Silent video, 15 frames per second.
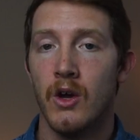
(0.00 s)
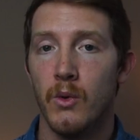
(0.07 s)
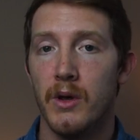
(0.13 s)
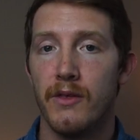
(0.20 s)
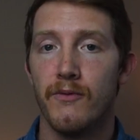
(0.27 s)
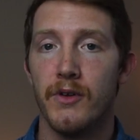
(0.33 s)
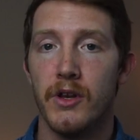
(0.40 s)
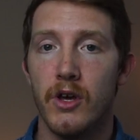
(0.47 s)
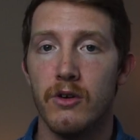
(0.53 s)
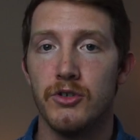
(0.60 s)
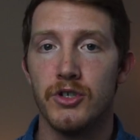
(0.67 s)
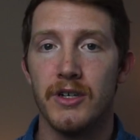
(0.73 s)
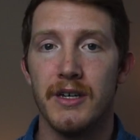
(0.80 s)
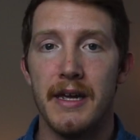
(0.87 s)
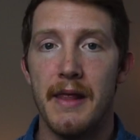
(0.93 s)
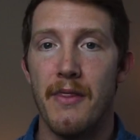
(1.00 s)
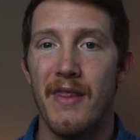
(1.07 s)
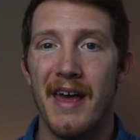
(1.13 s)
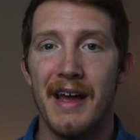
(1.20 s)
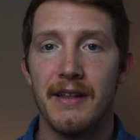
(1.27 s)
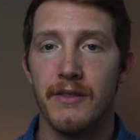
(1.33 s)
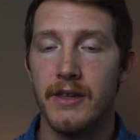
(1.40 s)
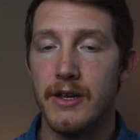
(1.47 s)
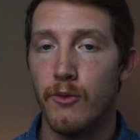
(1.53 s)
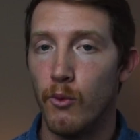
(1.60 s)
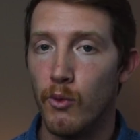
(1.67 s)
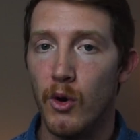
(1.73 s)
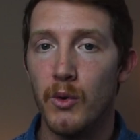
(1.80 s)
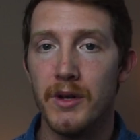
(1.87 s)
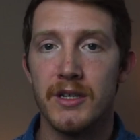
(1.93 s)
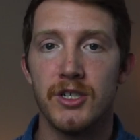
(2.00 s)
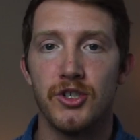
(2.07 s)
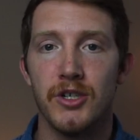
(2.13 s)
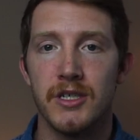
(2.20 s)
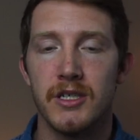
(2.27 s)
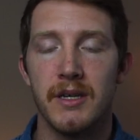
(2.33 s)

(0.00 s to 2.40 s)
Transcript: with Fadogia in that the rodents just